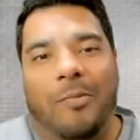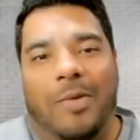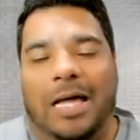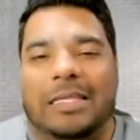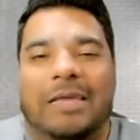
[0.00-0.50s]

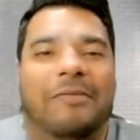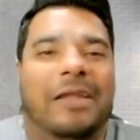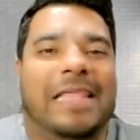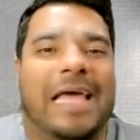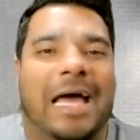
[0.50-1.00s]
I'll leave it
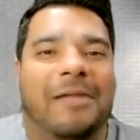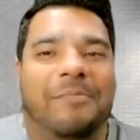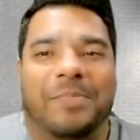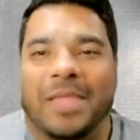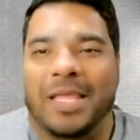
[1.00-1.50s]
at that.
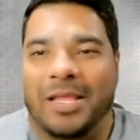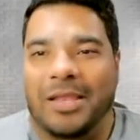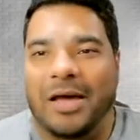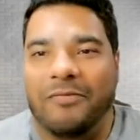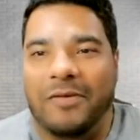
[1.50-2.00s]

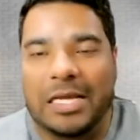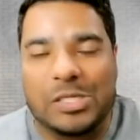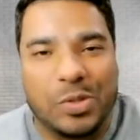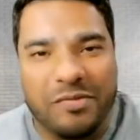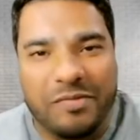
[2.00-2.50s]
Not
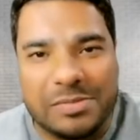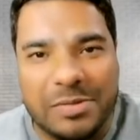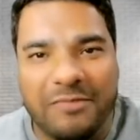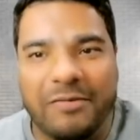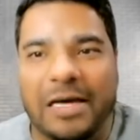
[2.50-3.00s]
financial or
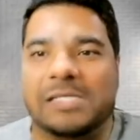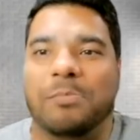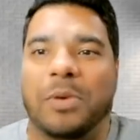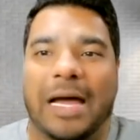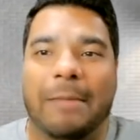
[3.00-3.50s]
investment advice,
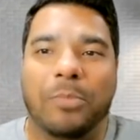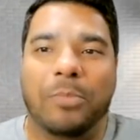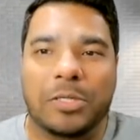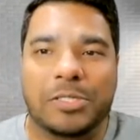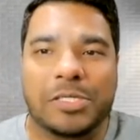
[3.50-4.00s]
but I'm bullish